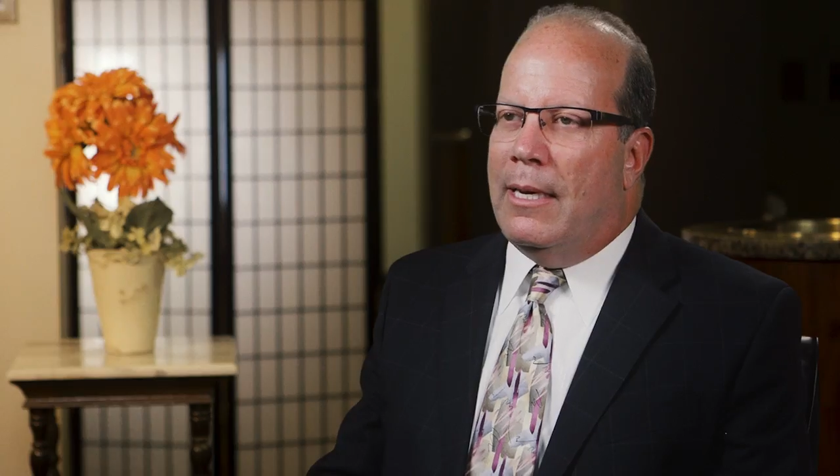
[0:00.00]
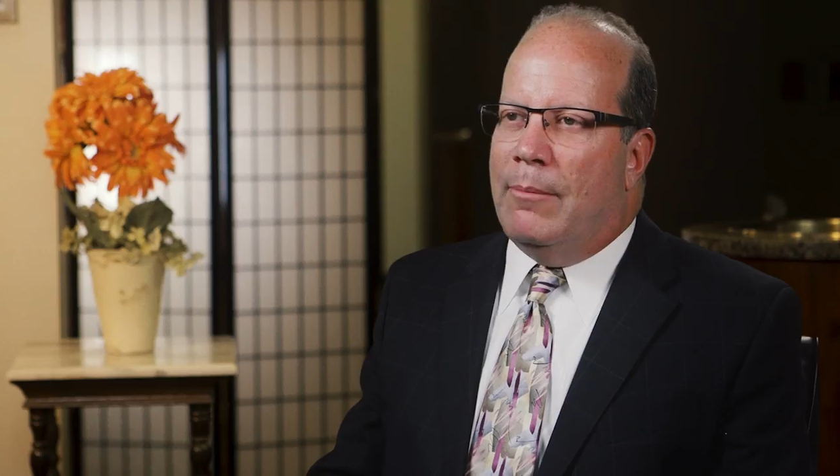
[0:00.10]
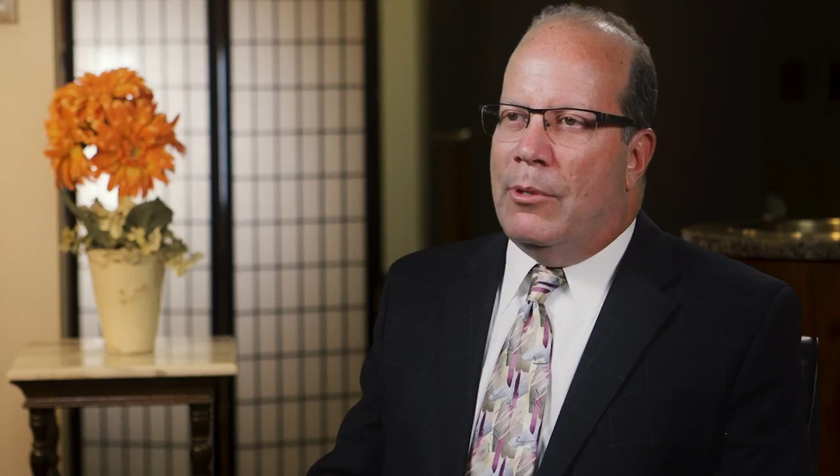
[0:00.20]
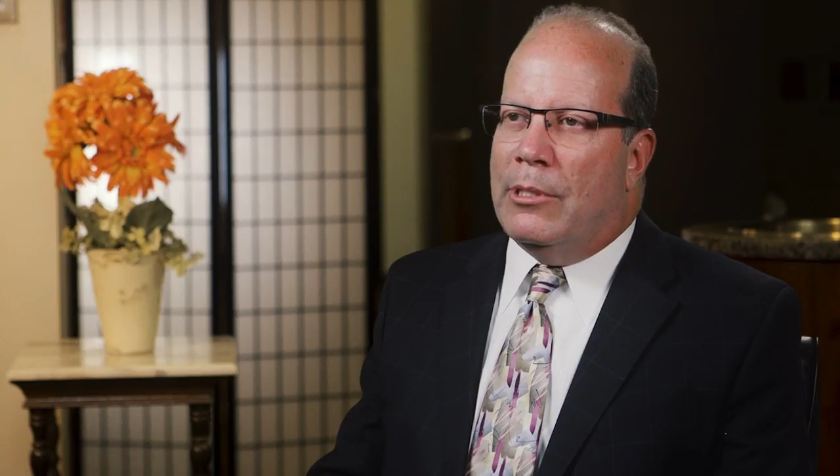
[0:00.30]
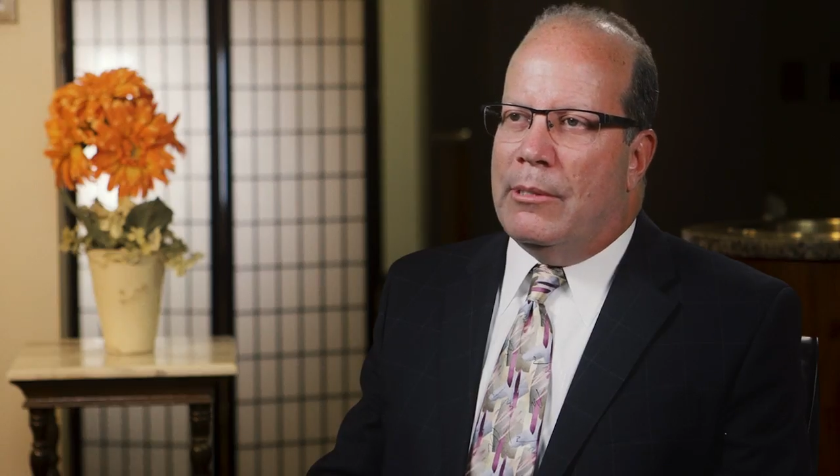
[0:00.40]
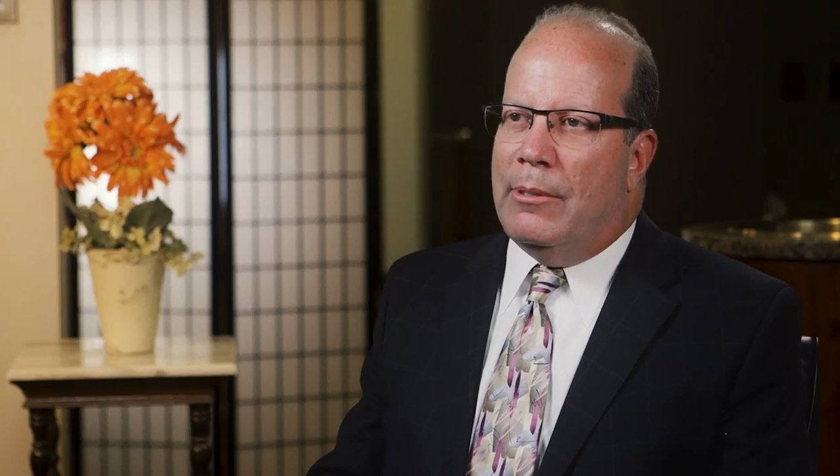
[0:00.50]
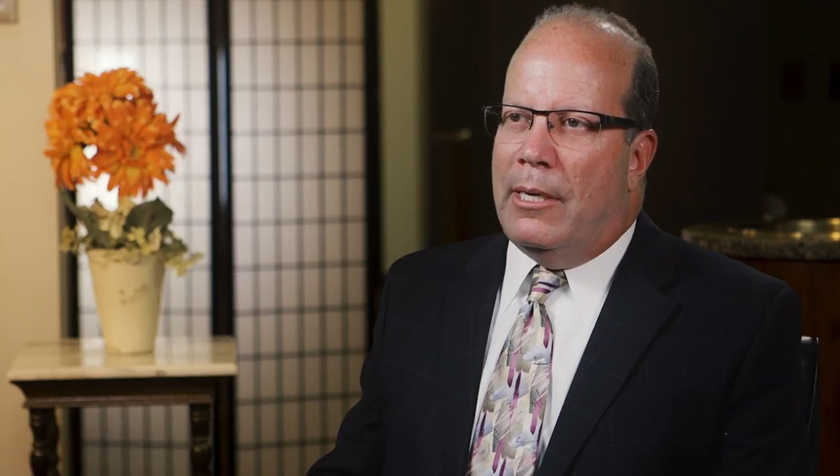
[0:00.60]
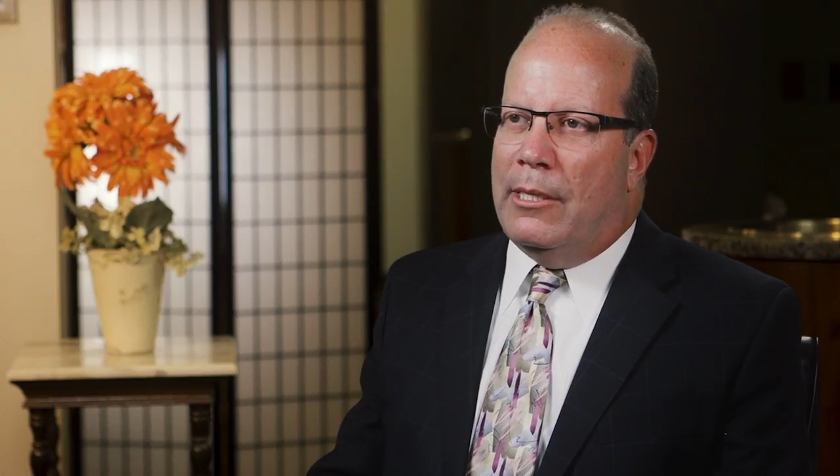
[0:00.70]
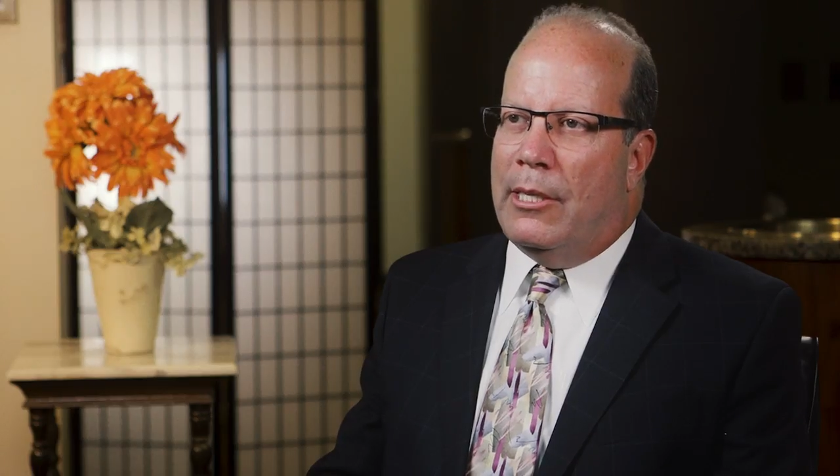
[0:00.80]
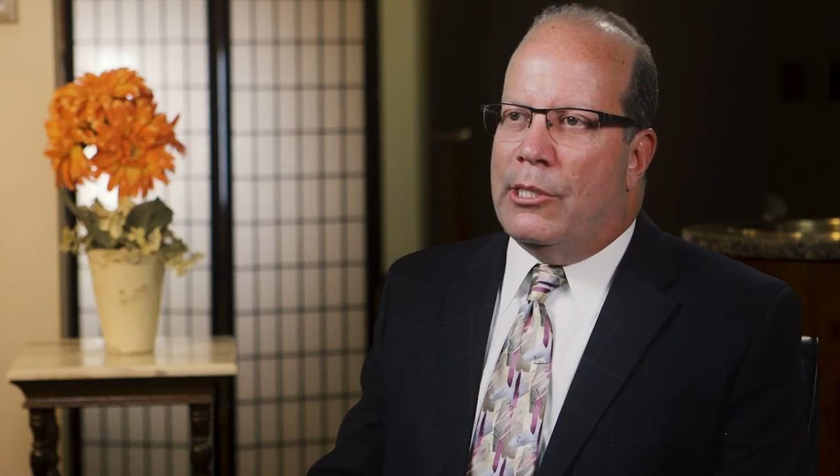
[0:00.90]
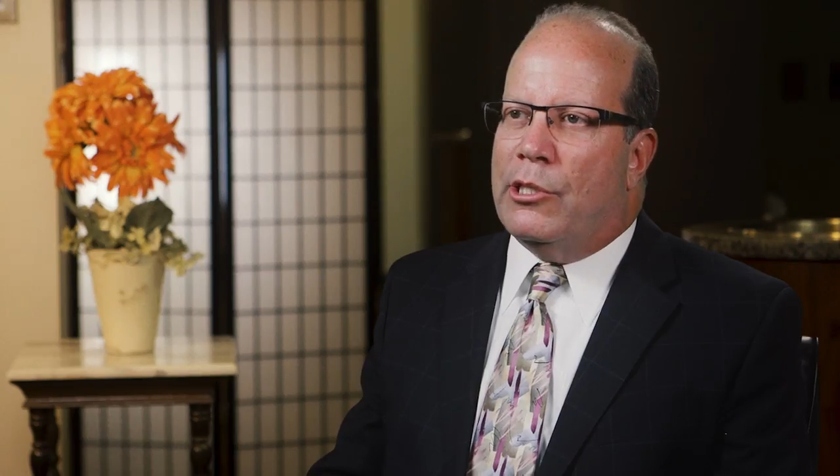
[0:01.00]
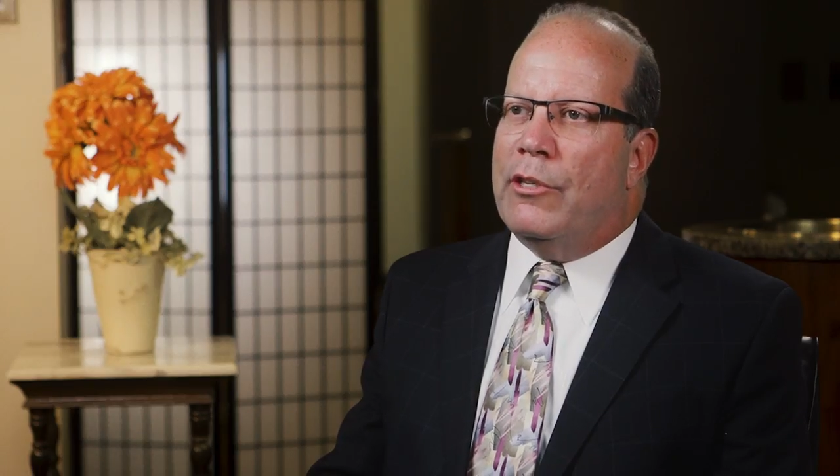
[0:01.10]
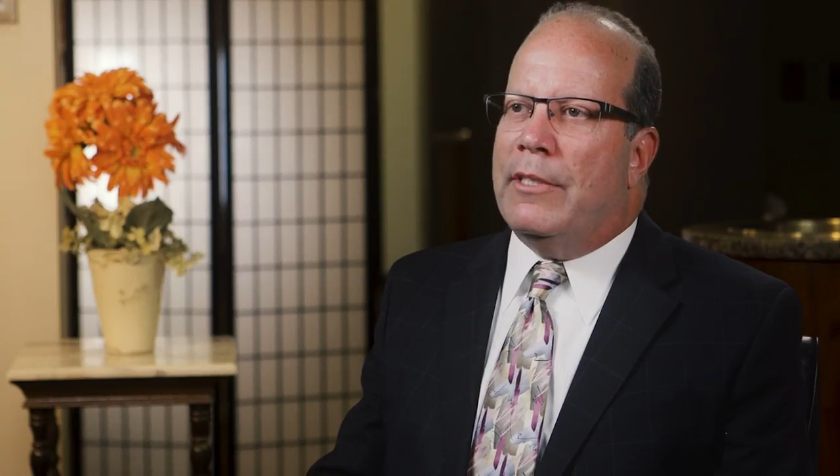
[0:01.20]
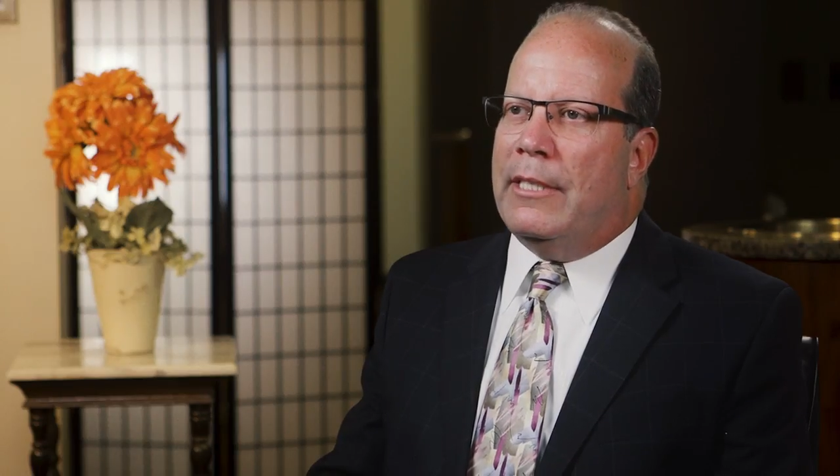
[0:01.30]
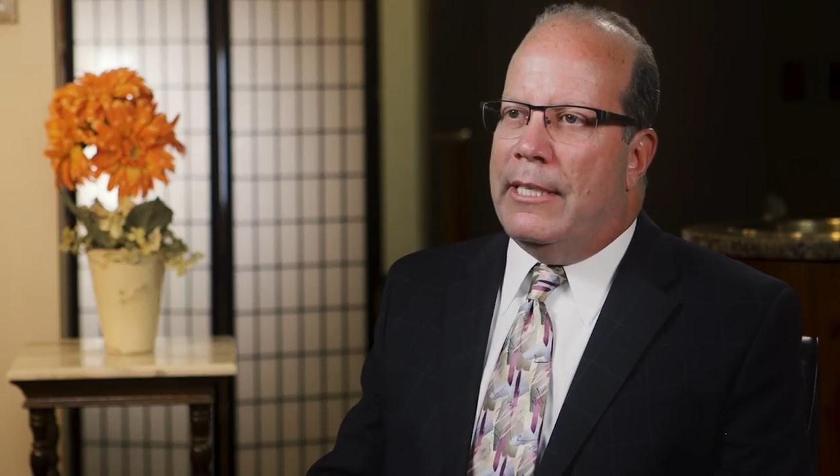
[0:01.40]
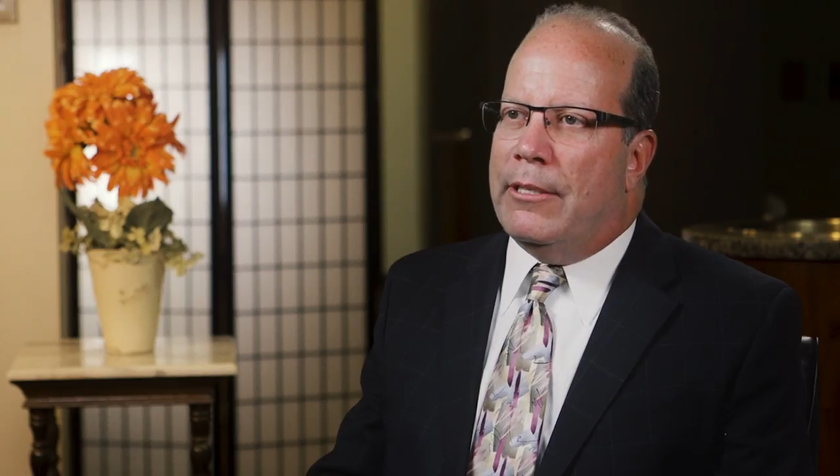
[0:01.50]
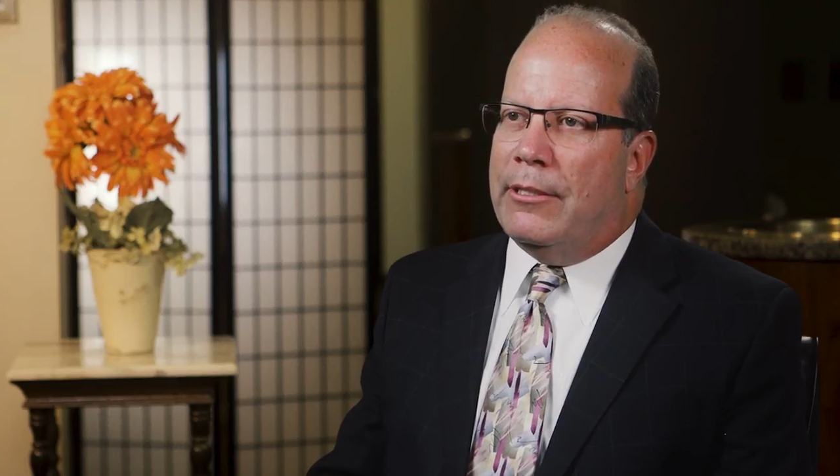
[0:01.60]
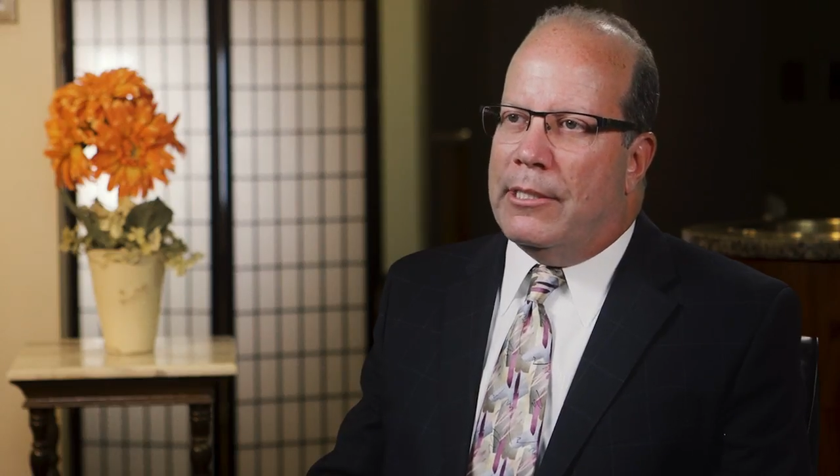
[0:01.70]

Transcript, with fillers: I'm also a, a servant leader,